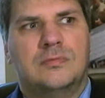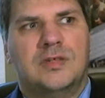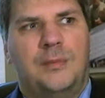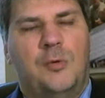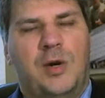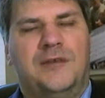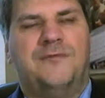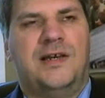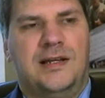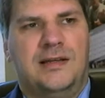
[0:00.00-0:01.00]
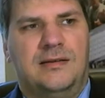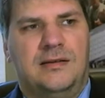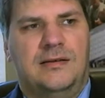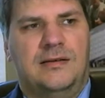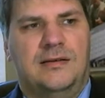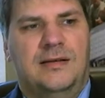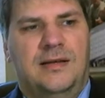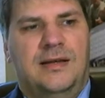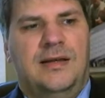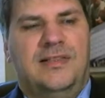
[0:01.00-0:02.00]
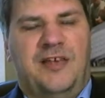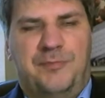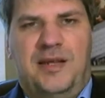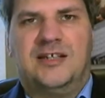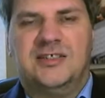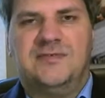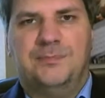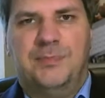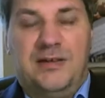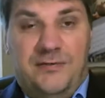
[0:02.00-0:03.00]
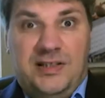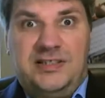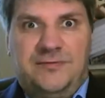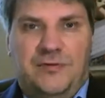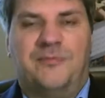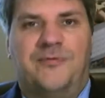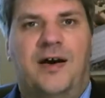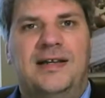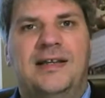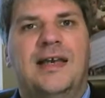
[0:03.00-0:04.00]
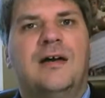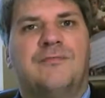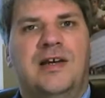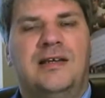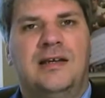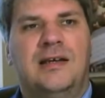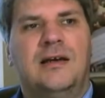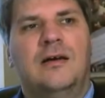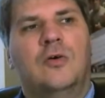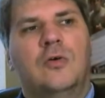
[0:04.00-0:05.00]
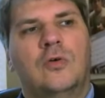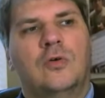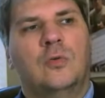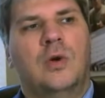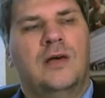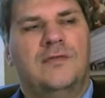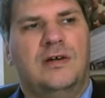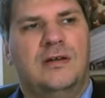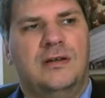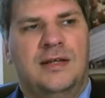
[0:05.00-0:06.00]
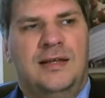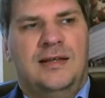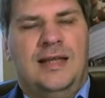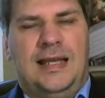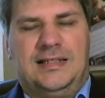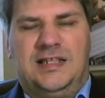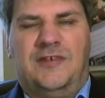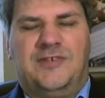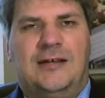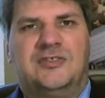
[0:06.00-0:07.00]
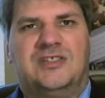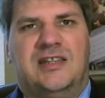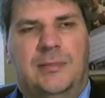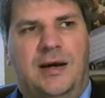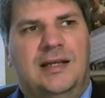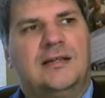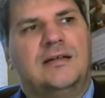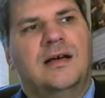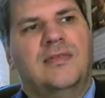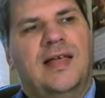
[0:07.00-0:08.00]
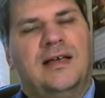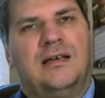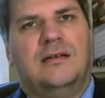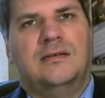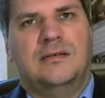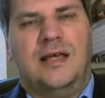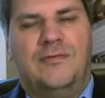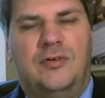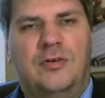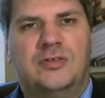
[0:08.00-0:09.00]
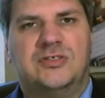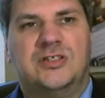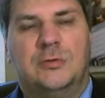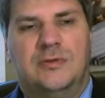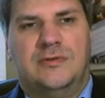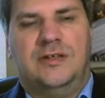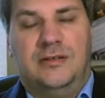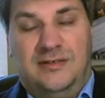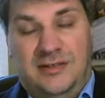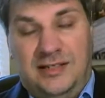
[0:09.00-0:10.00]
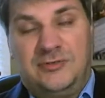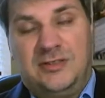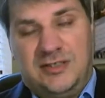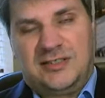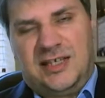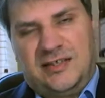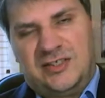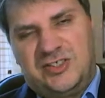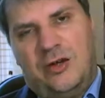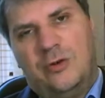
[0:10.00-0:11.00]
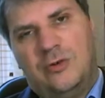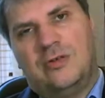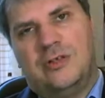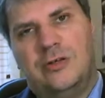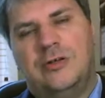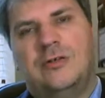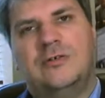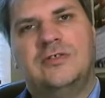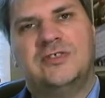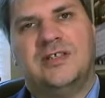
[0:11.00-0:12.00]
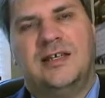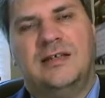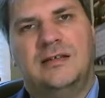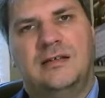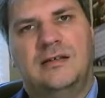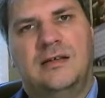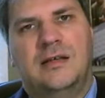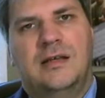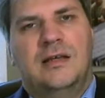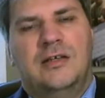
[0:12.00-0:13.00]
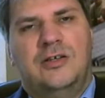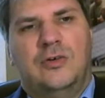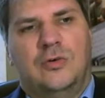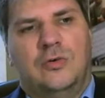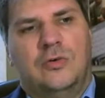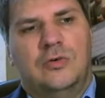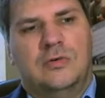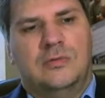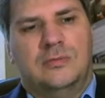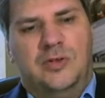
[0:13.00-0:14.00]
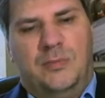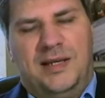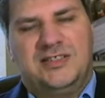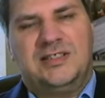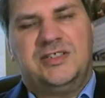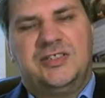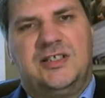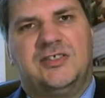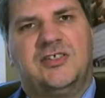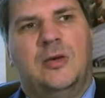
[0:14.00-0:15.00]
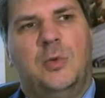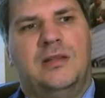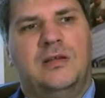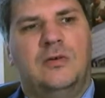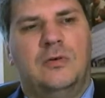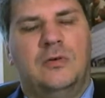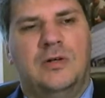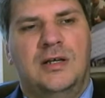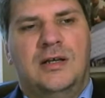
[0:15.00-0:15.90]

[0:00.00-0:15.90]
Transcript: come away feeling that they've benefited from finding it and reading it, or whether it's left down to their mind. And that can have a lot to do with literally, like I say, the tone that you use in your message. And so whether you're